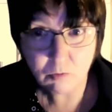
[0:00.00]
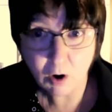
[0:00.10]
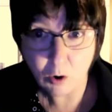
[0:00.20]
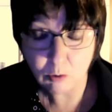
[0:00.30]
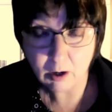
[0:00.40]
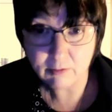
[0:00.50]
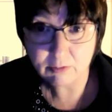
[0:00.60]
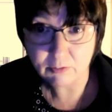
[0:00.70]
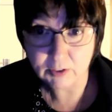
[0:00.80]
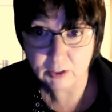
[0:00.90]
A role
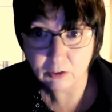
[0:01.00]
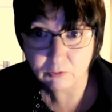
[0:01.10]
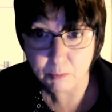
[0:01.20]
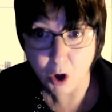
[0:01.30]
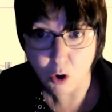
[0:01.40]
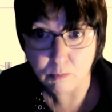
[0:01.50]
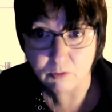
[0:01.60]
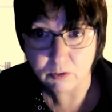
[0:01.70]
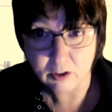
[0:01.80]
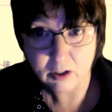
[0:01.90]
I've fulfilled from
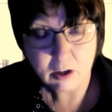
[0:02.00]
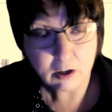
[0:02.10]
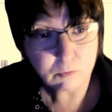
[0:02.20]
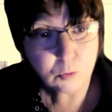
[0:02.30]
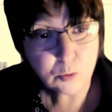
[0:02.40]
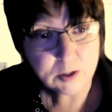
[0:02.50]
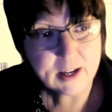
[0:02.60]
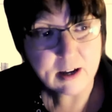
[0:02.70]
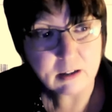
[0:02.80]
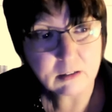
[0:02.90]
home for 4
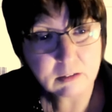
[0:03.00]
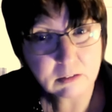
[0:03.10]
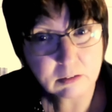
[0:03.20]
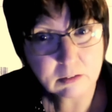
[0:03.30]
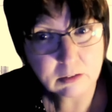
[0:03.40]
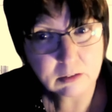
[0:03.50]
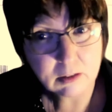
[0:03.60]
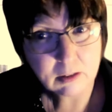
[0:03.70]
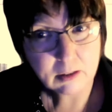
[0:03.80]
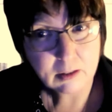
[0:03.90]
years,
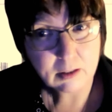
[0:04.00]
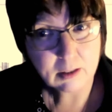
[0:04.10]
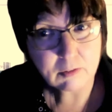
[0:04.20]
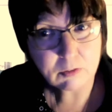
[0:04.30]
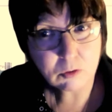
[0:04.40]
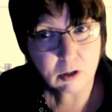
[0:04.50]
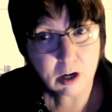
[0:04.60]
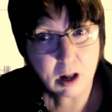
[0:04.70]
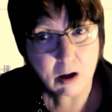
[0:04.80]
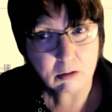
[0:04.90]
left all
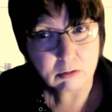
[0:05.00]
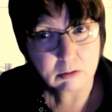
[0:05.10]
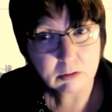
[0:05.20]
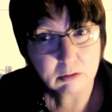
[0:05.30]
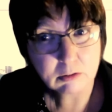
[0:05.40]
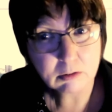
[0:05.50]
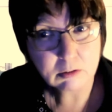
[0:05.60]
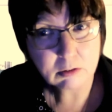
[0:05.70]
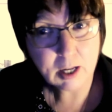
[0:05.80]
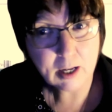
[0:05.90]
alone,
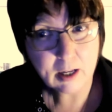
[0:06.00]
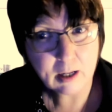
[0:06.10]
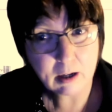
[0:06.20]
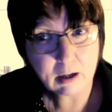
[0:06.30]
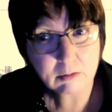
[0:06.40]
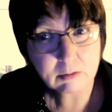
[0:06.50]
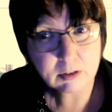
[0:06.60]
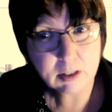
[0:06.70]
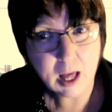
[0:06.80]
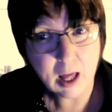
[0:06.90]
day
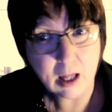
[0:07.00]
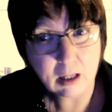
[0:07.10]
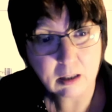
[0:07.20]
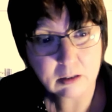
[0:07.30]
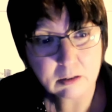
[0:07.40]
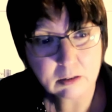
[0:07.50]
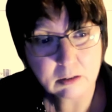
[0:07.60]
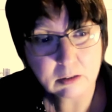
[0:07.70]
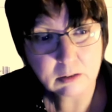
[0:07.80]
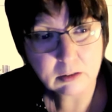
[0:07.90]
after day.
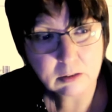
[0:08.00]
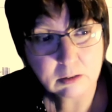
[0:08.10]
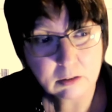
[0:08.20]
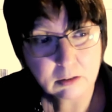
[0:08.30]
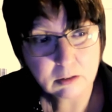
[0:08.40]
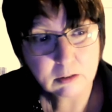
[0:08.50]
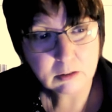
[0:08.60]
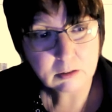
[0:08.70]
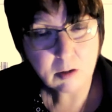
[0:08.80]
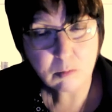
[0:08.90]

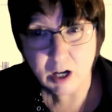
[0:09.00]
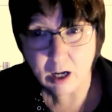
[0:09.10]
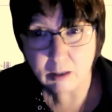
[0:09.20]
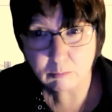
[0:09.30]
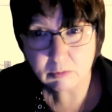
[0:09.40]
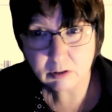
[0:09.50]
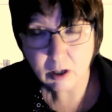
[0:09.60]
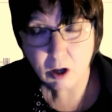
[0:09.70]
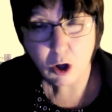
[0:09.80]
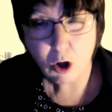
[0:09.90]
Sometimes
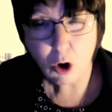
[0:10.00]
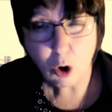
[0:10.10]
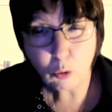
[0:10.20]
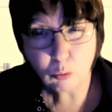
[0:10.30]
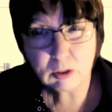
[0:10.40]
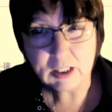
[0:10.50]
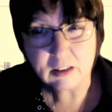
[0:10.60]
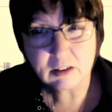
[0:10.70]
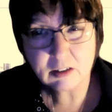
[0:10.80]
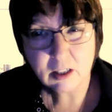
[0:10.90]
whole
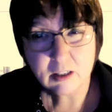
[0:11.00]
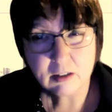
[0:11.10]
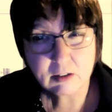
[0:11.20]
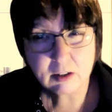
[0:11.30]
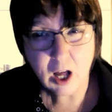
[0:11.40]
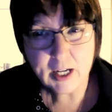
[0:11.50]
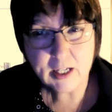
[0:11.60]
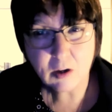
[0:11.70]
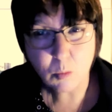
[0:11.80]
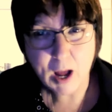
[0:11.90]
weeks
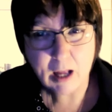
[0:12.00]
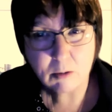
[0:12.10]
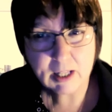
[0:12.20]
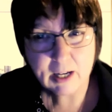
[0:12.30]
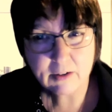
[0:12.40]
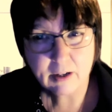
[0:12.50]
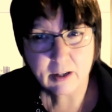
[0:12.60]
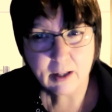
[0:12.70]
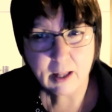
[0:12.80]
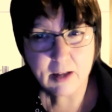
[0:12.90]
sliding away without
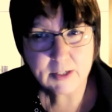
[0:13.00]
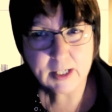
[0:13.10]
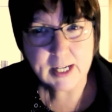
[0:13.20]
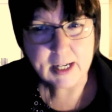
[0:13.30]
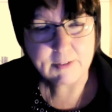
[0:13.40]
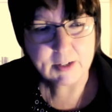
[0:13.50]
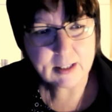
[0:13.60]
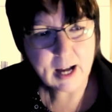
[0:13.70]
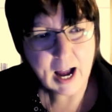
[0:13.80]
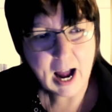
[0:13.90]
ever
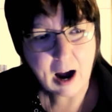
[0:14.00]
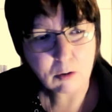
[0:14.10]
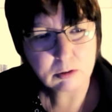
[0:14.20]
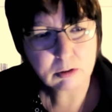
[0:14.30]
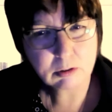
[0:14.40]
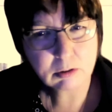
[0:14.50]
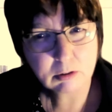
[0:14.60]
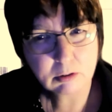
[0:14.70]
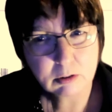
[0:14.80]
leaving the house,